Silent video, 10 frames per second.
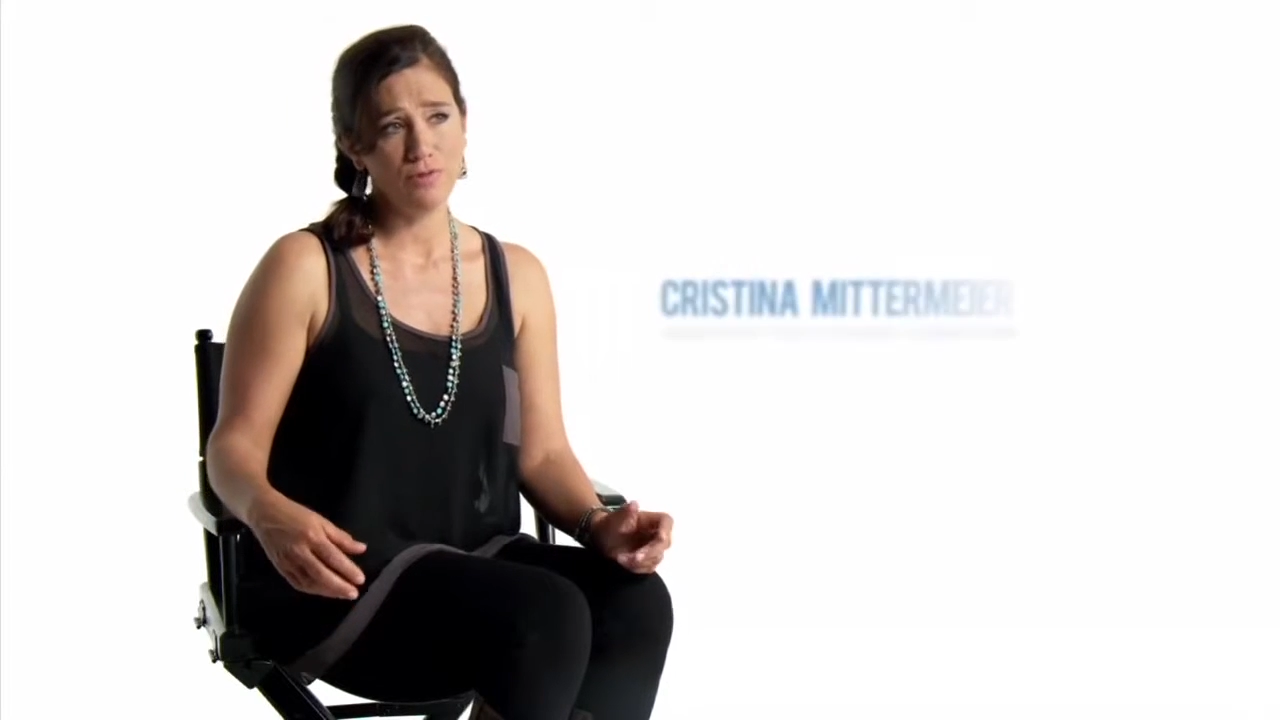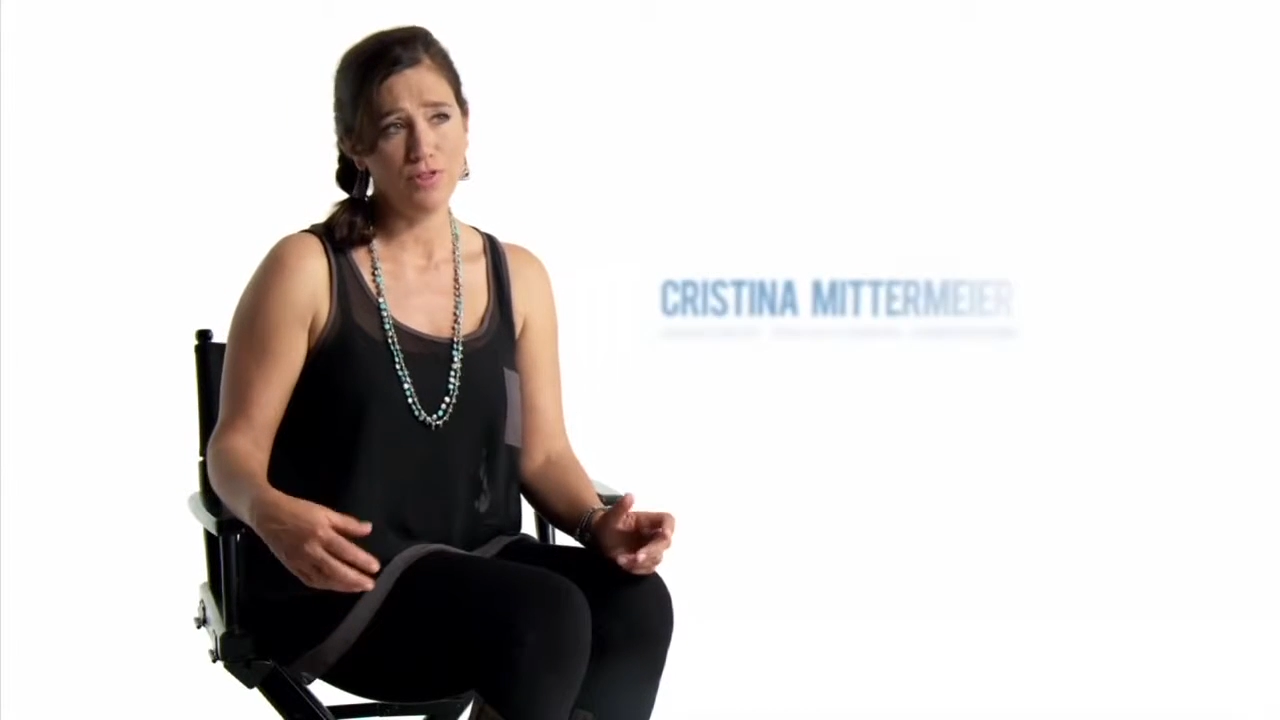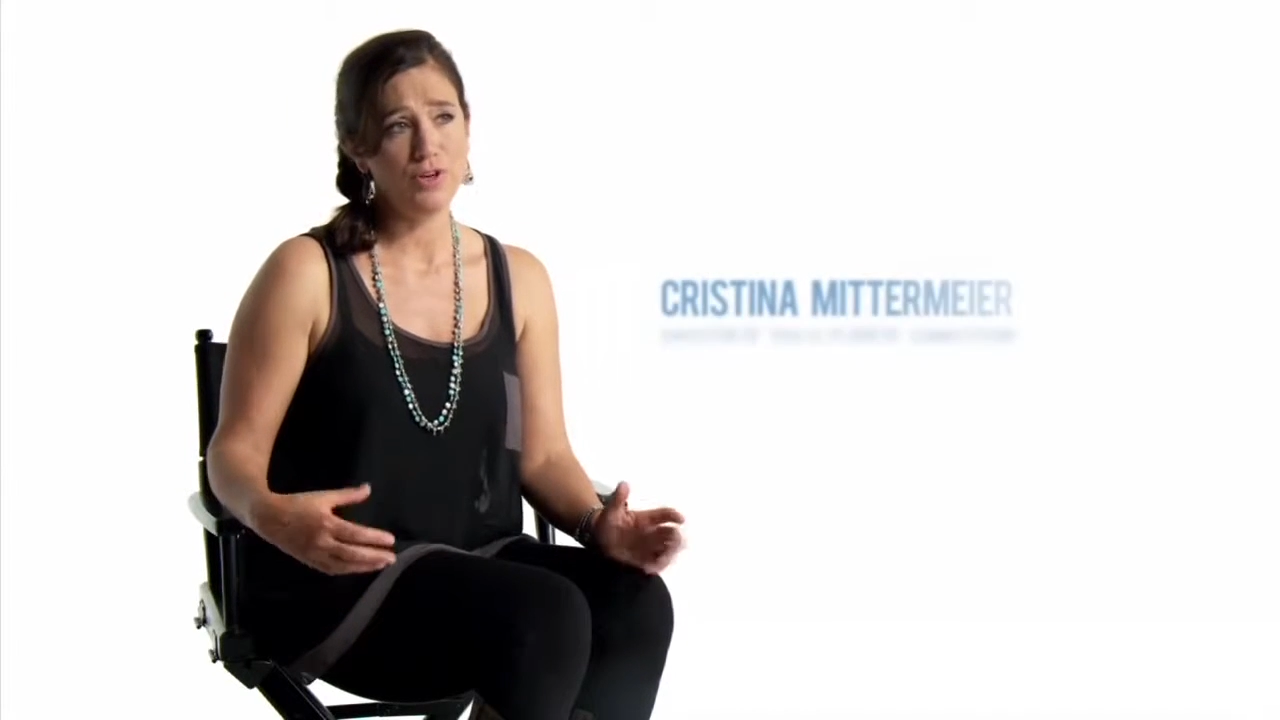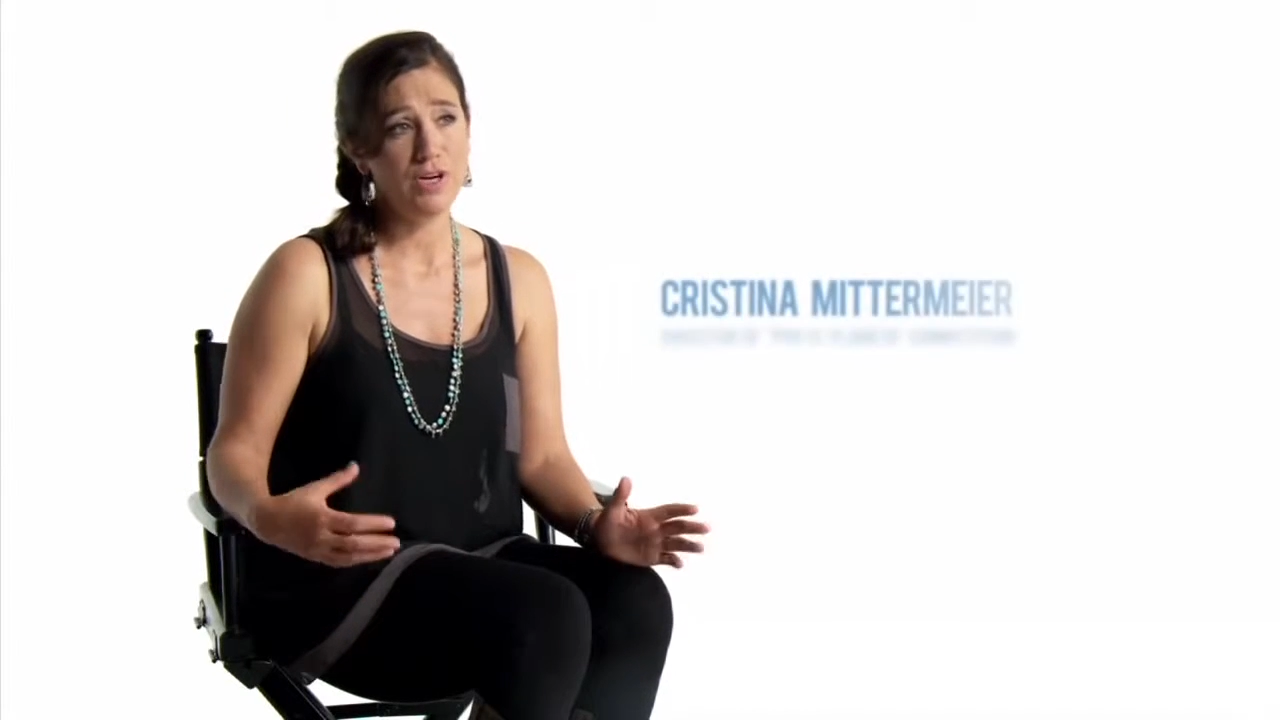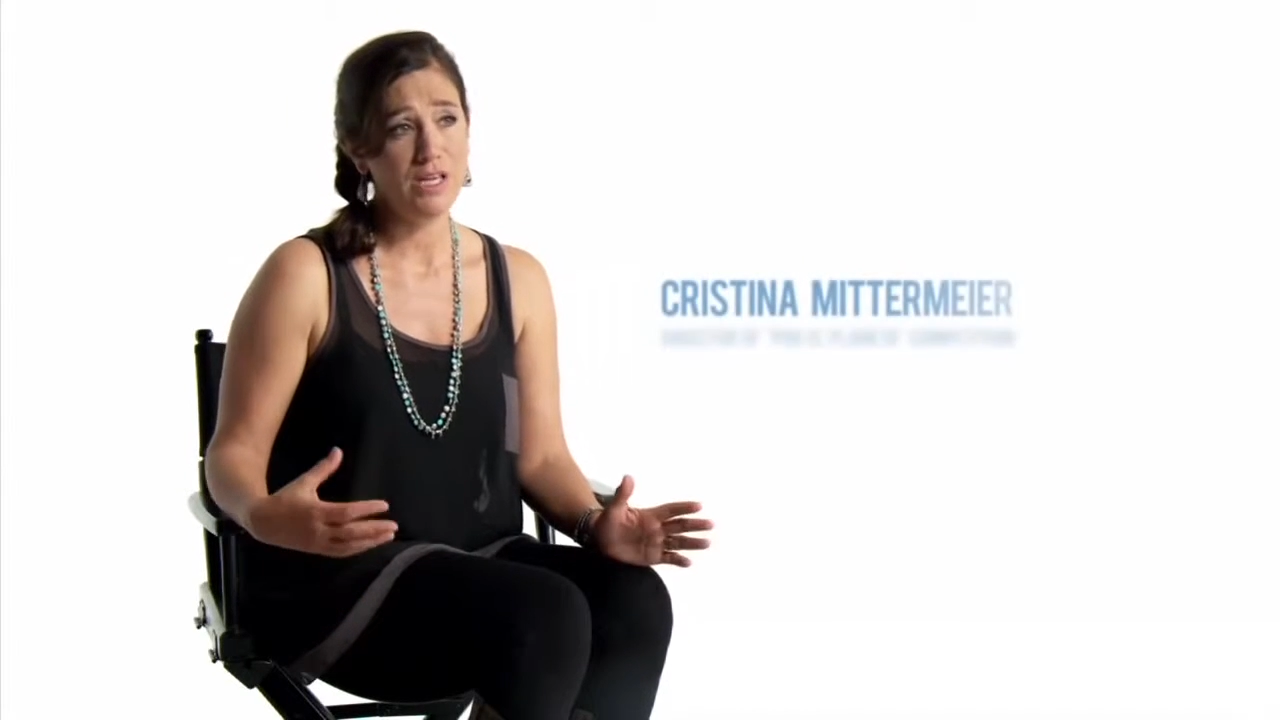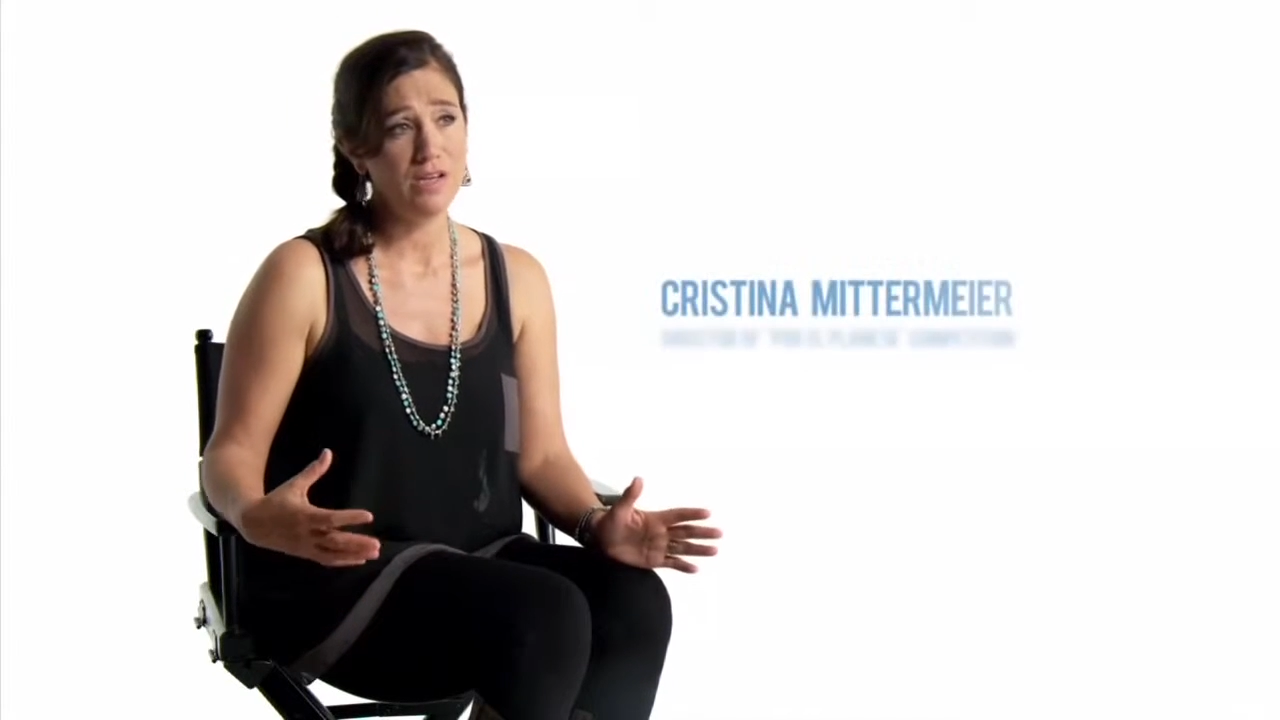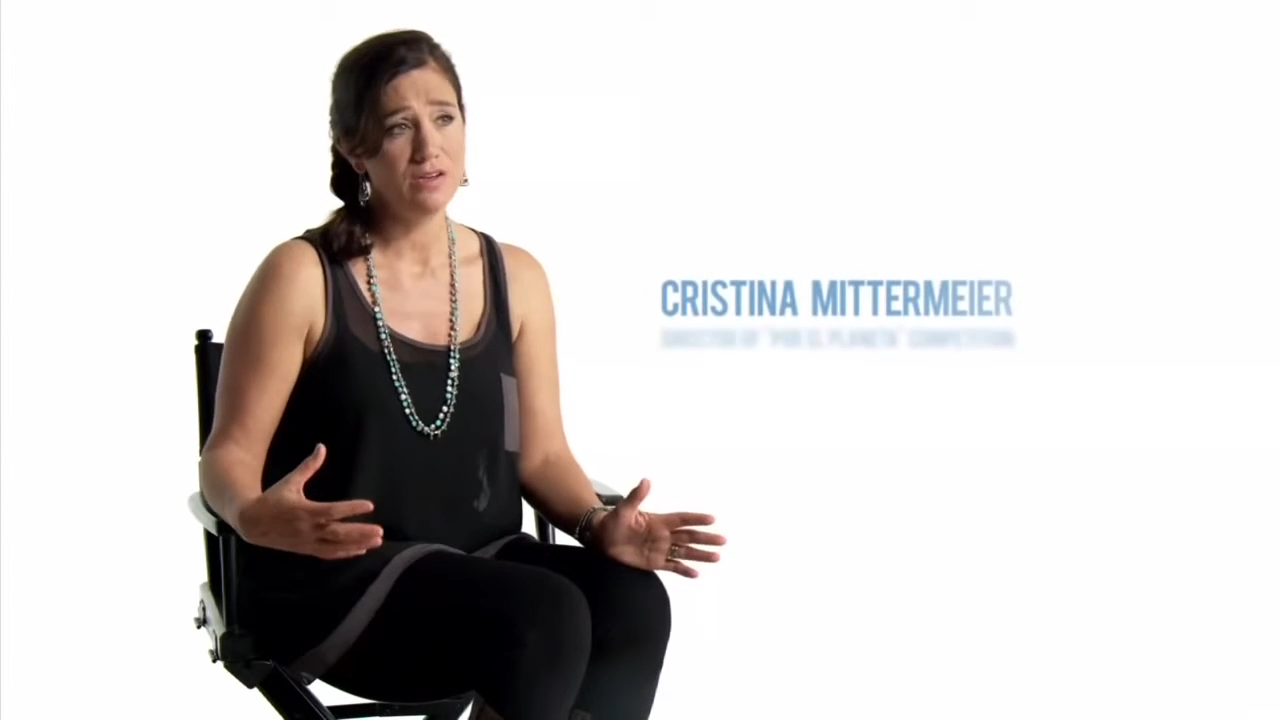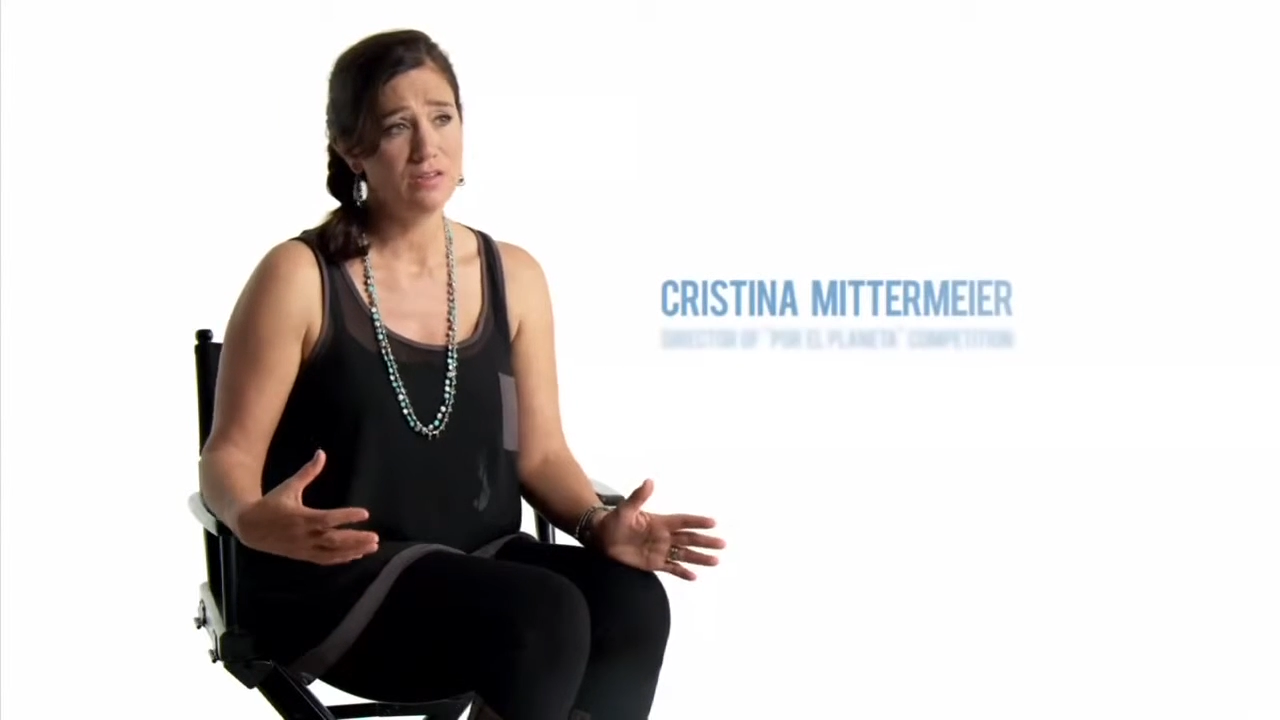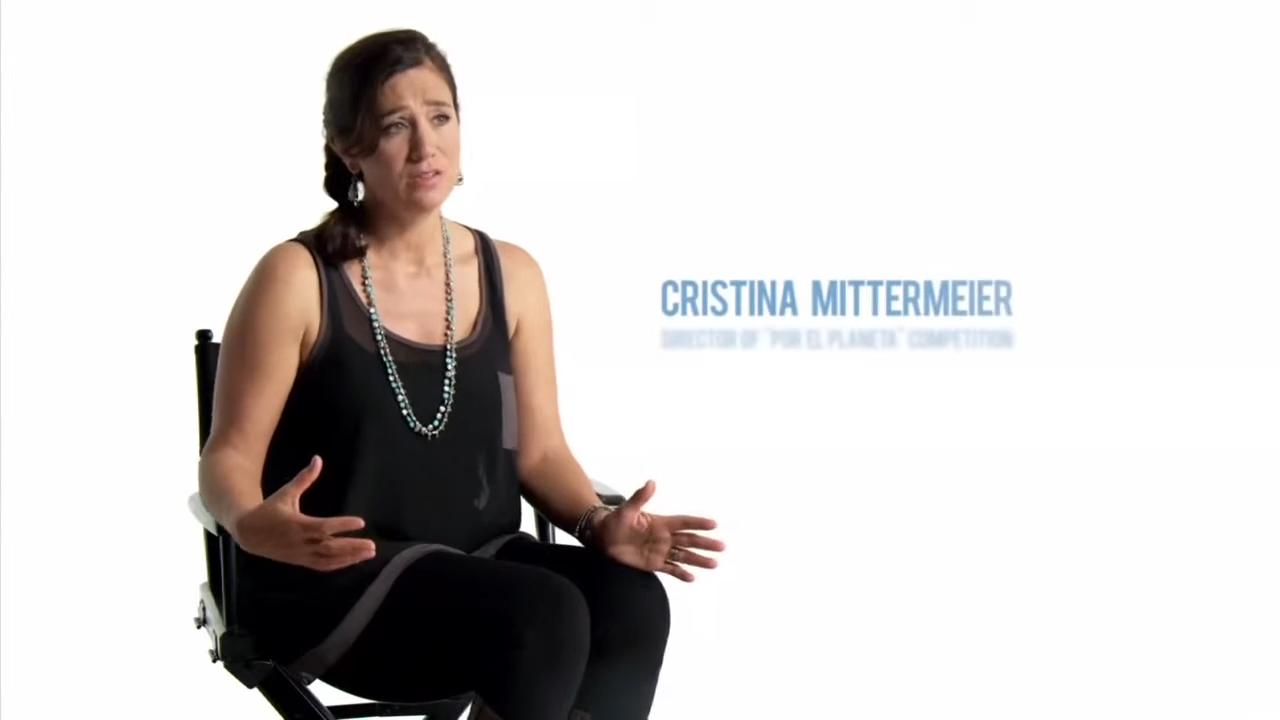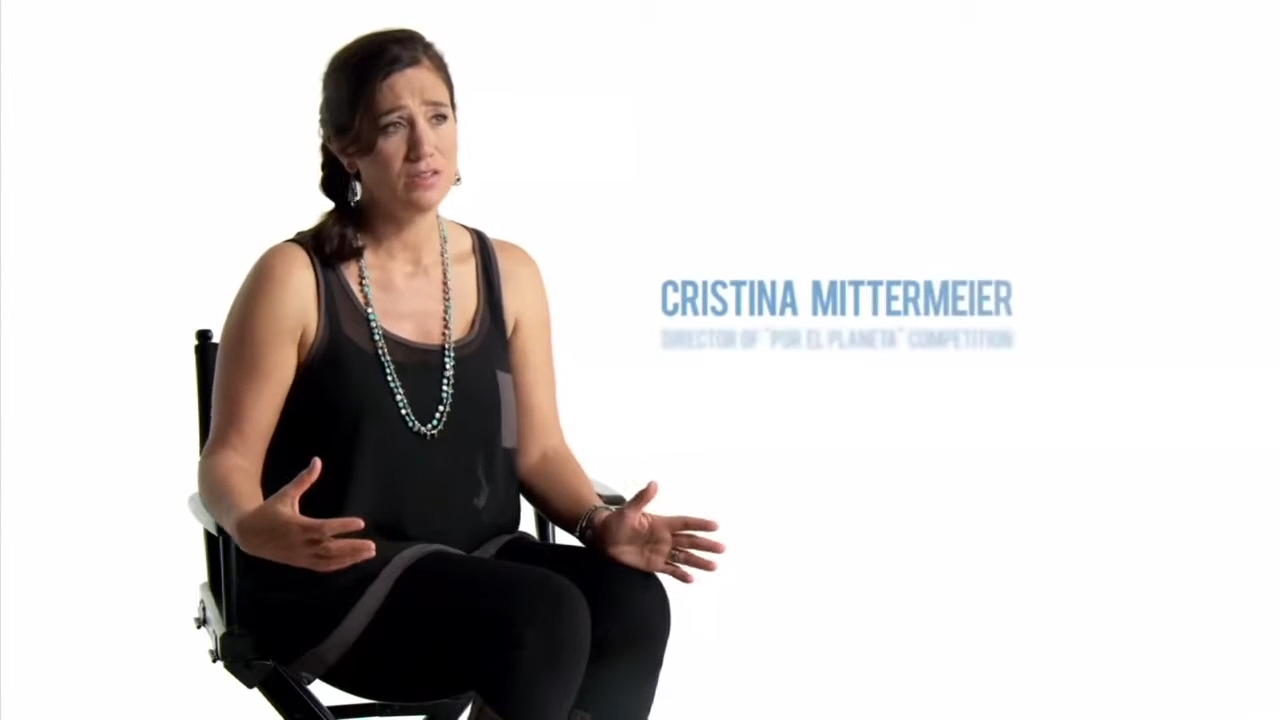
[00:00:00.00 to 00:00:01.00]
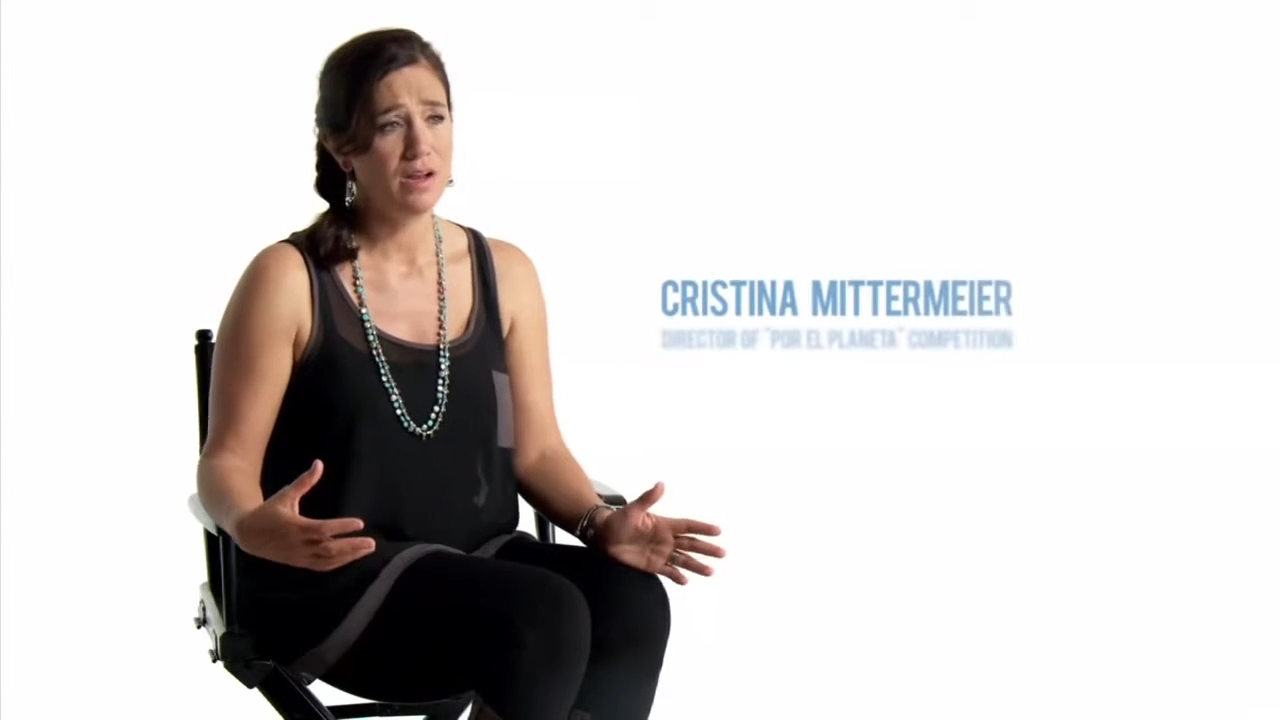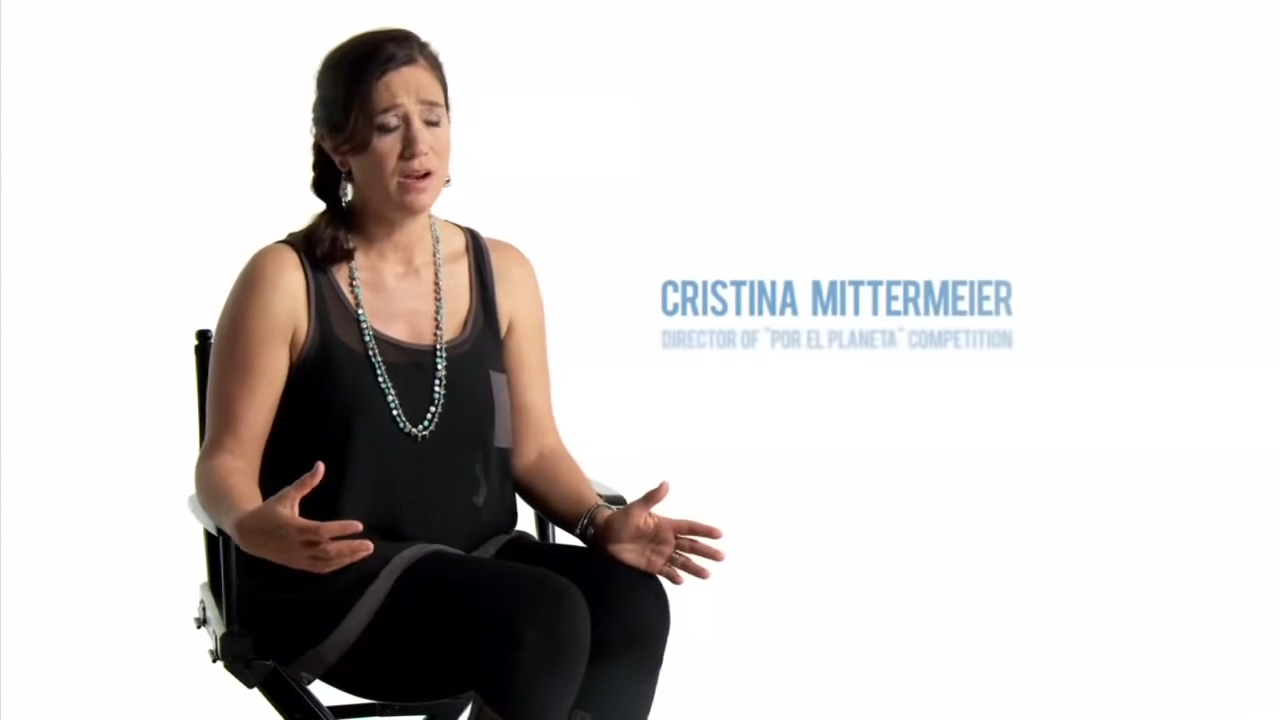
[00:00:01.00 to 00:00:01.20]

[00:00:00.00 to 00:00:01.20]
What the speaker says: for 30 years,